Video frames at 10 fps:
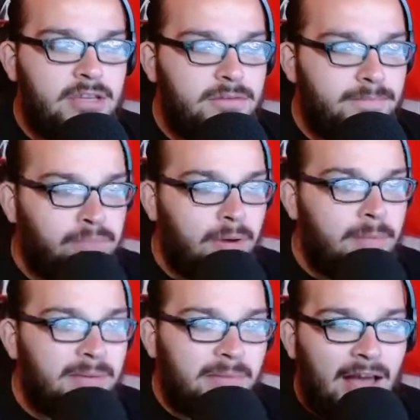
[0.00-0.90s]

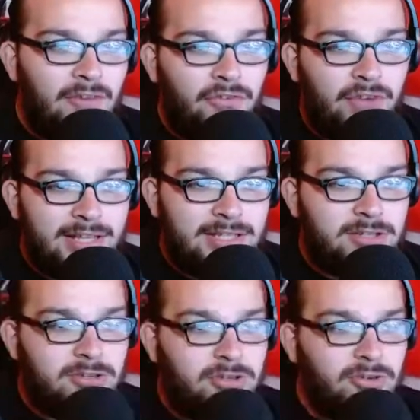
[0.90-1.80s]
premium live
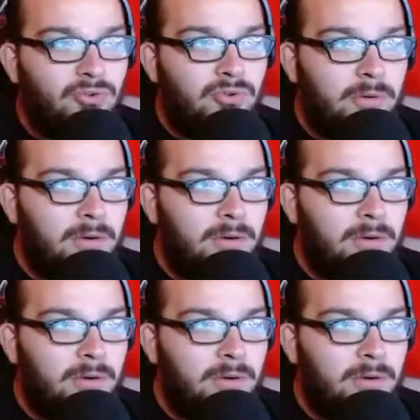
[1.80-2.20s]
events to